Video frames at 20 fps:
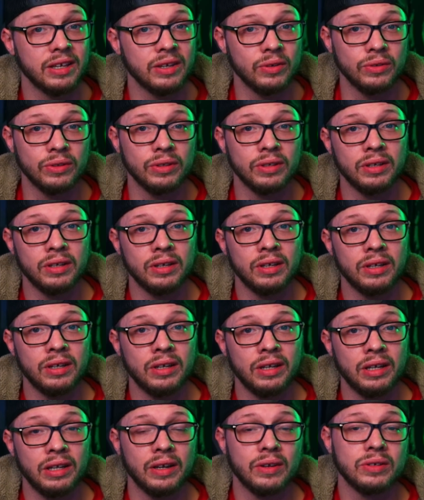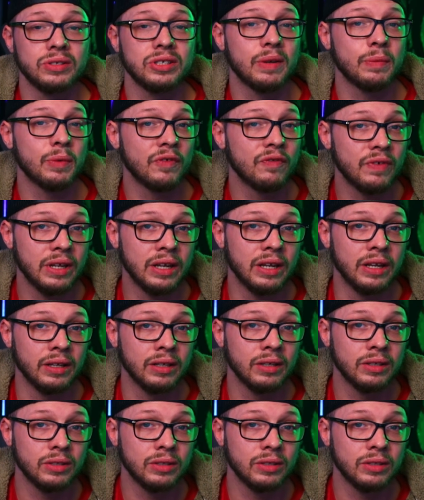yield. Now, same with feeding.